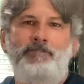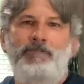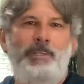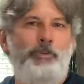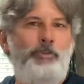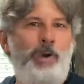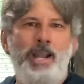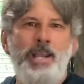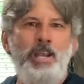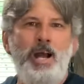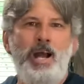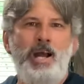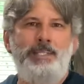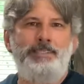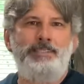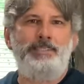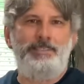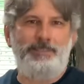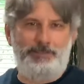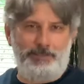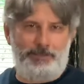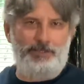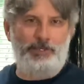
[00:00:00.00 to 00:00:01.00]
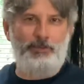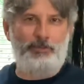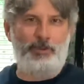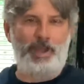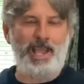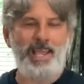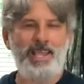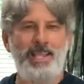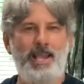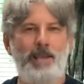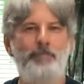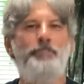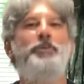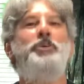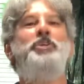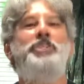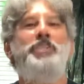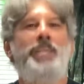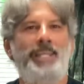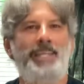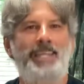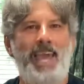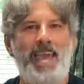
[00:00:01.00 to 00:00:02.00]
Why not? right? I
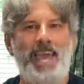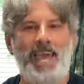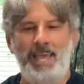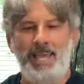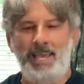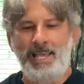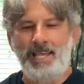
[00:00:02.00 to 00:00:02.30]
appreciate that.